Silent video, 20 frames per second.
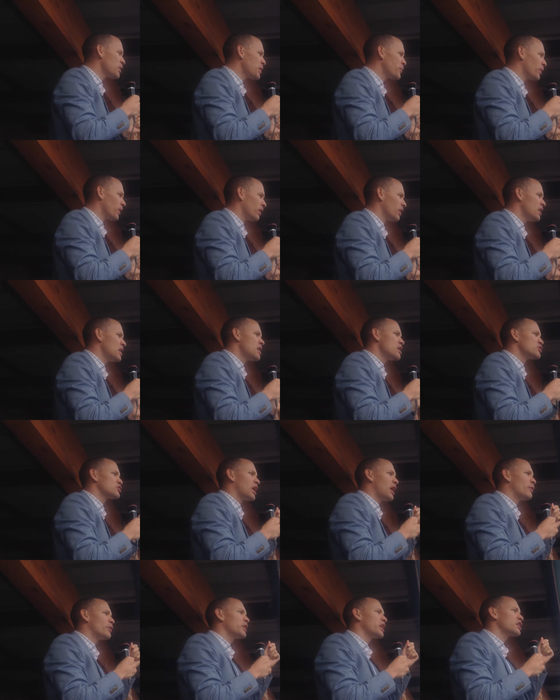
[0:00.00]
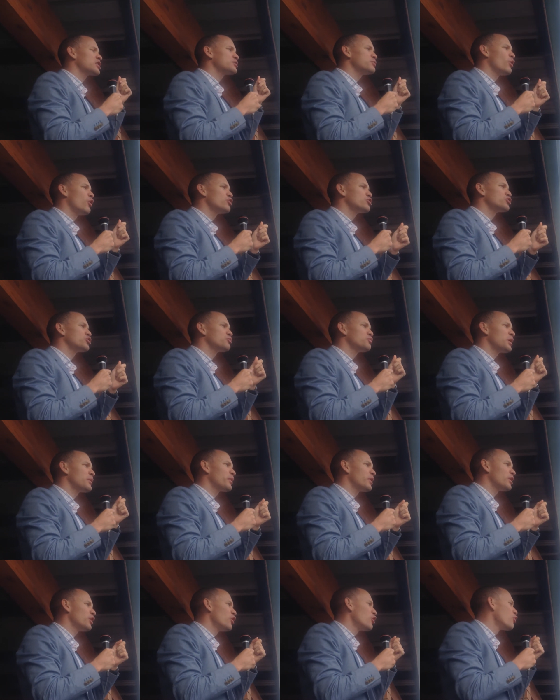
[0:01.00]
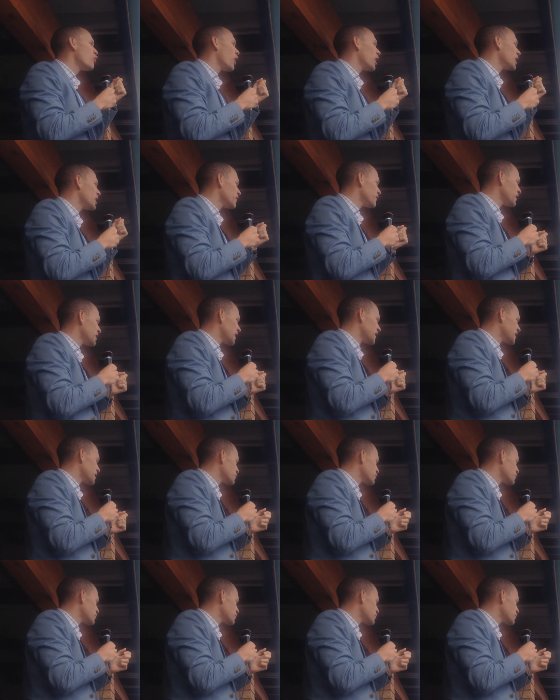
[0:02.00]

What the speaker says: people. So I want to expose you to people who are living their